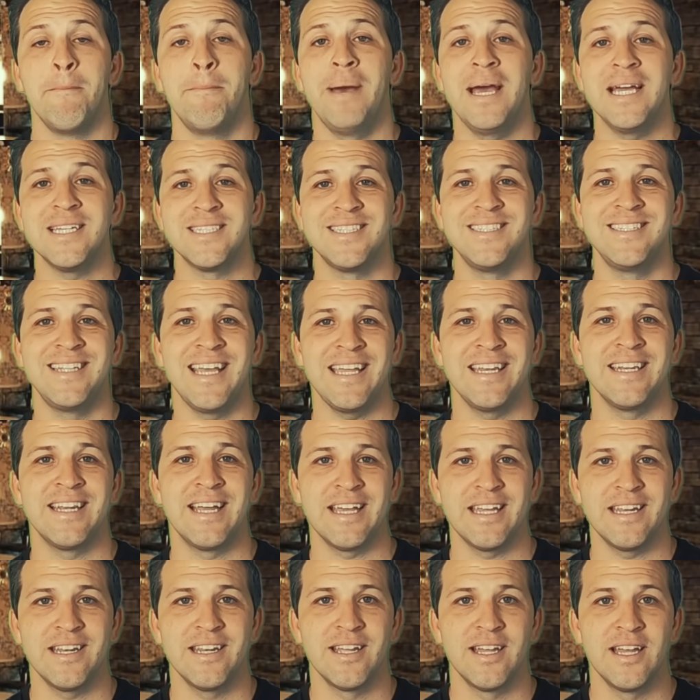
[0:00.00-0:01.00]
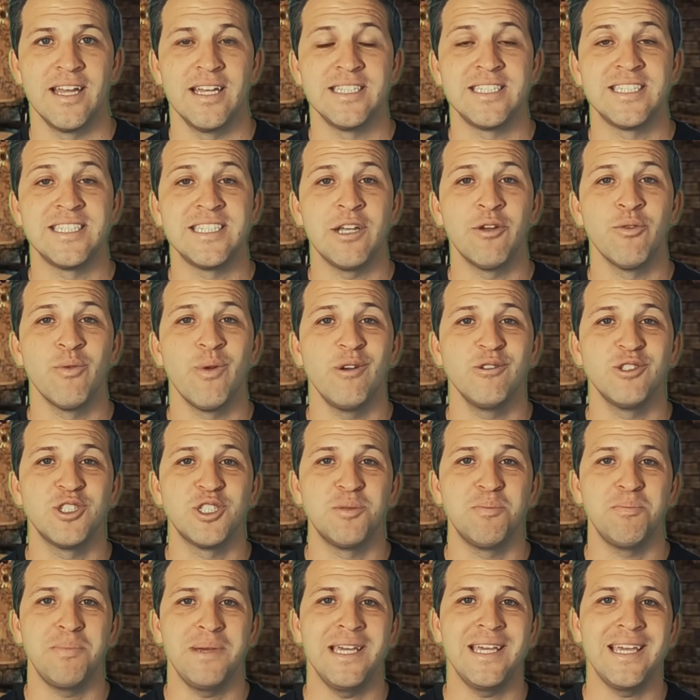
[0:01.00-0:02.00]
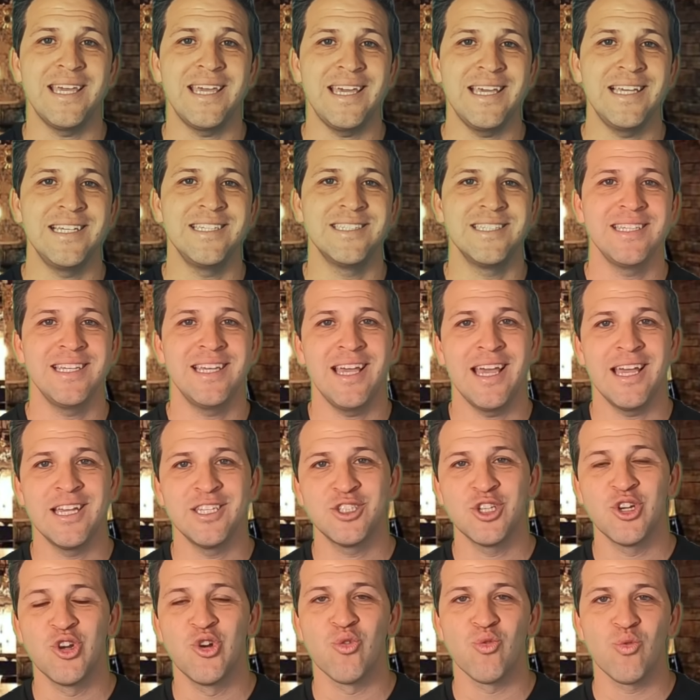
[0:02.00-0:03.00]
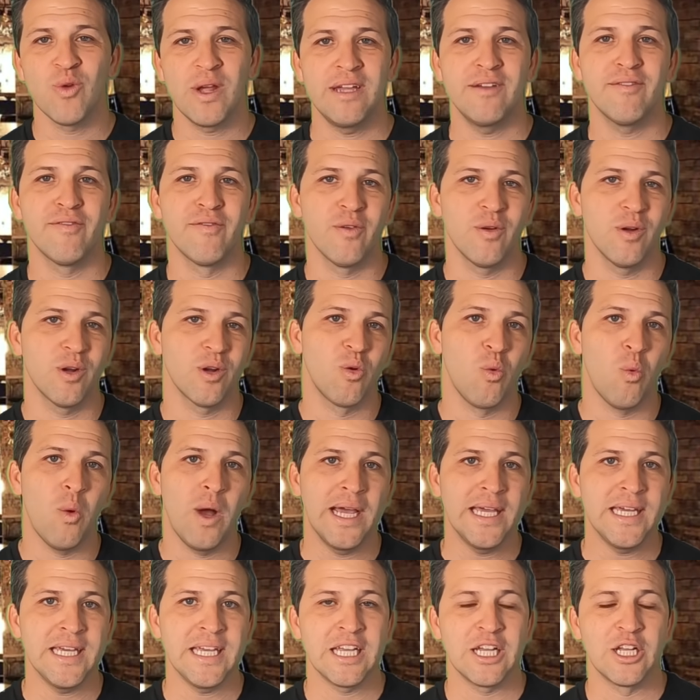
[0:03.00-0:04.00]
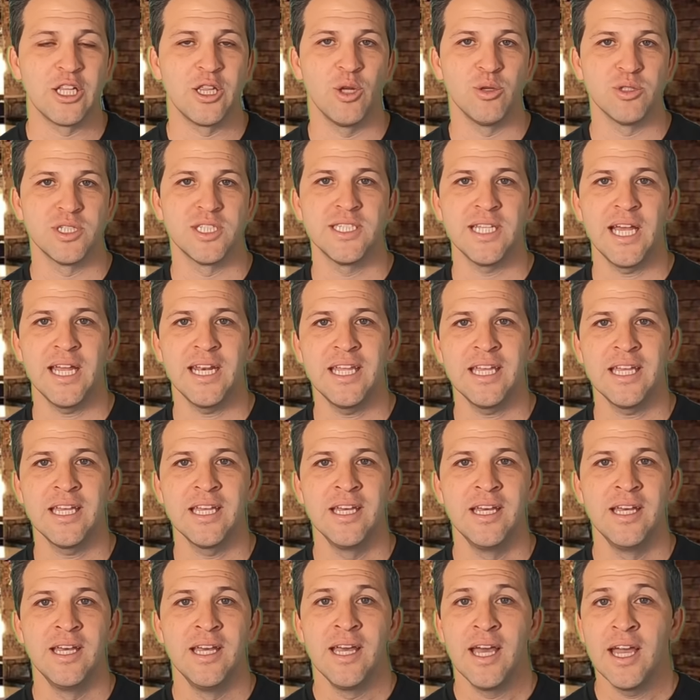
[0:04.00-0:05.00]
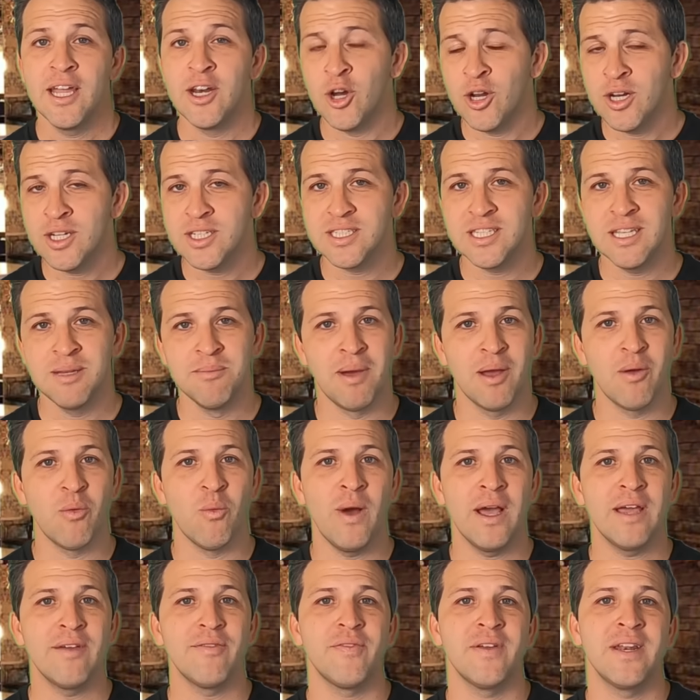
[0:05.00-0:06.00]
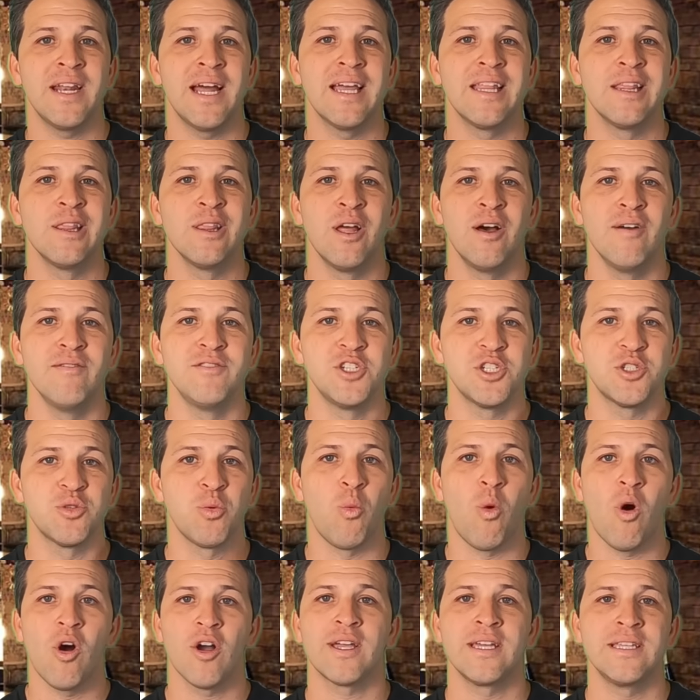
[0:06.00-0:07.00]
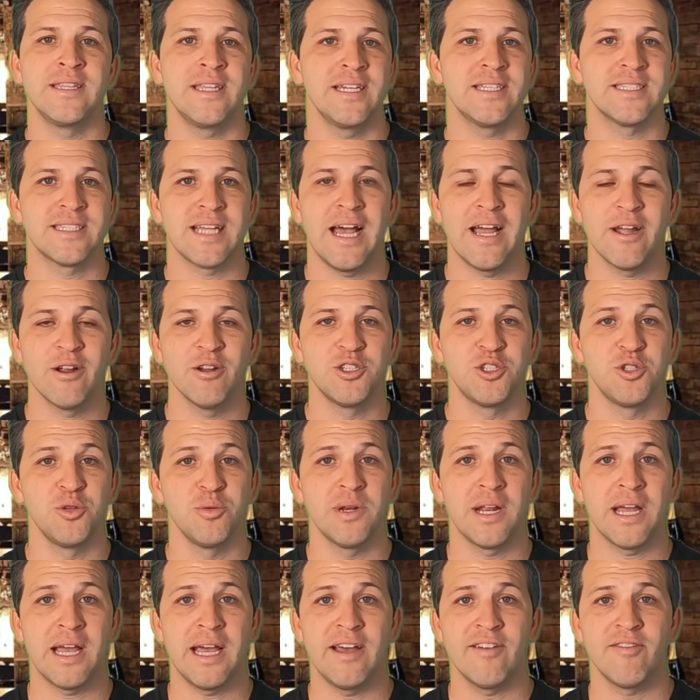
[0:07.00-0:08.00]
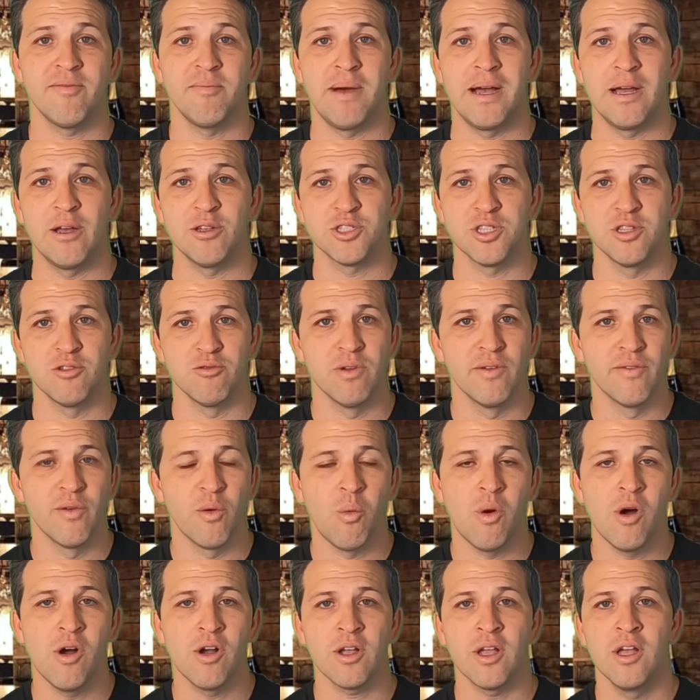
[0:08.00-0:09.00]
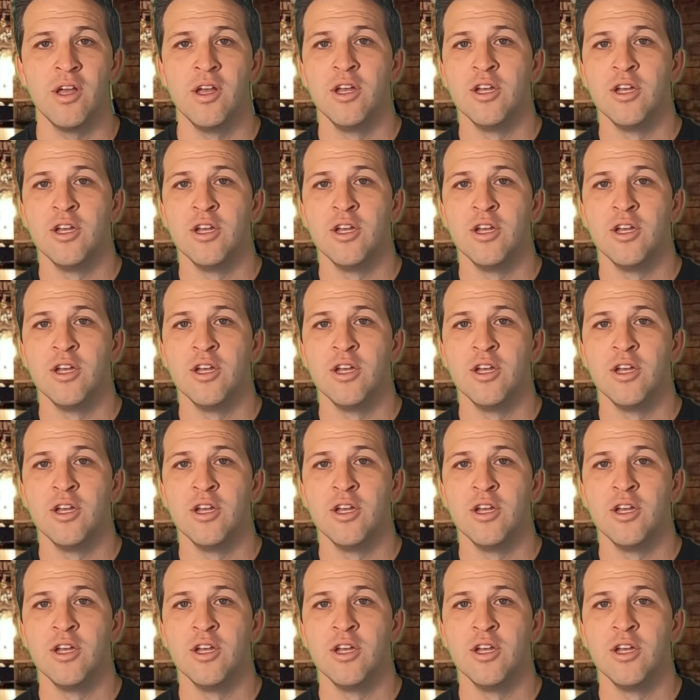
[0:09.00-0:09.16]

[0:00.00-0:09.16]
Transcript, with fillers: Best date night. Ciro's Speakeasy is great for a quiet and close setting, and honestly, my wife and I love just walking the entire two and a half miles on the Riverwalk